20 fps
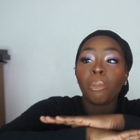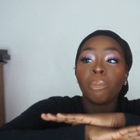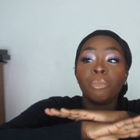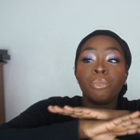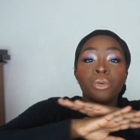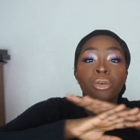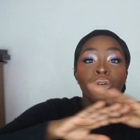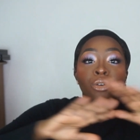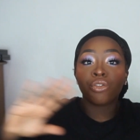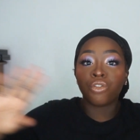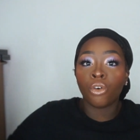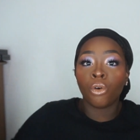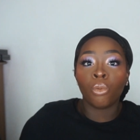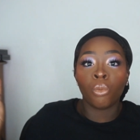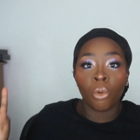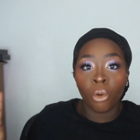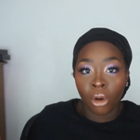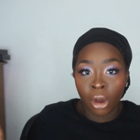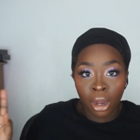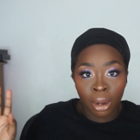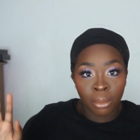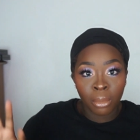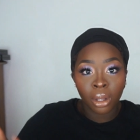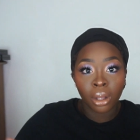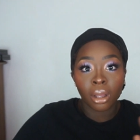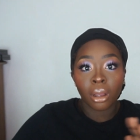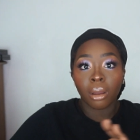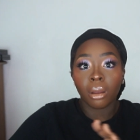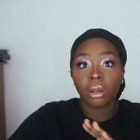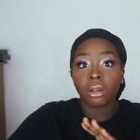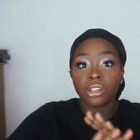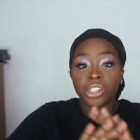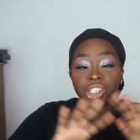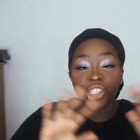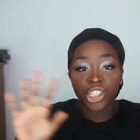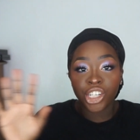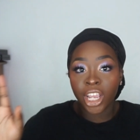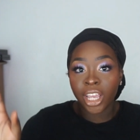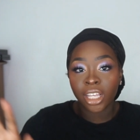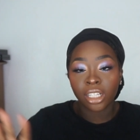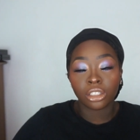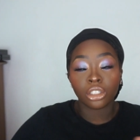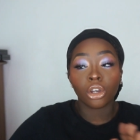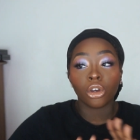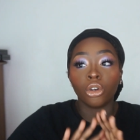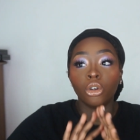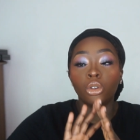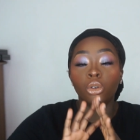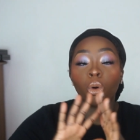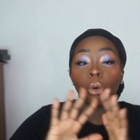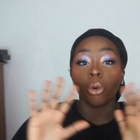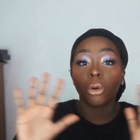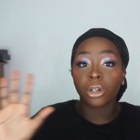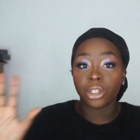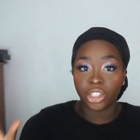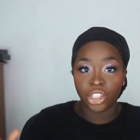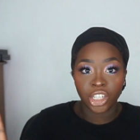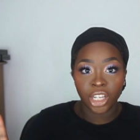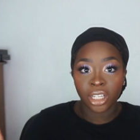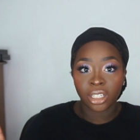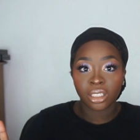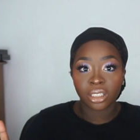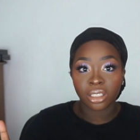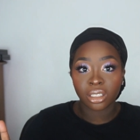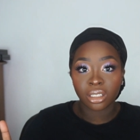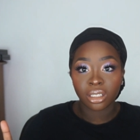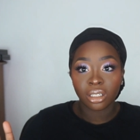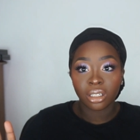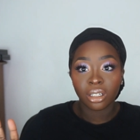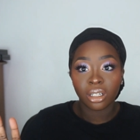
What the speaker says: Beautiful warm shades, gorgeous.